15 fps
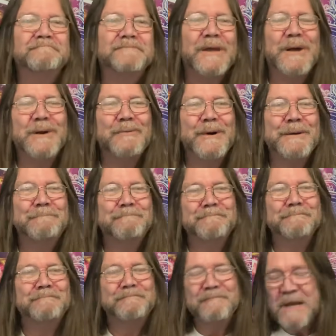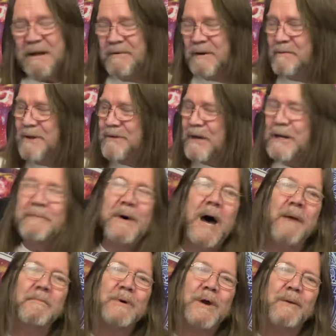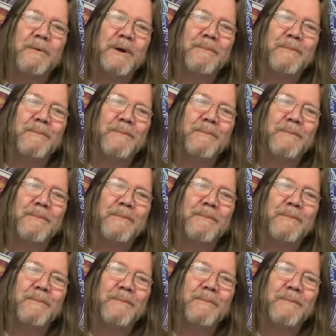Anyway, if you've been thinking about becoming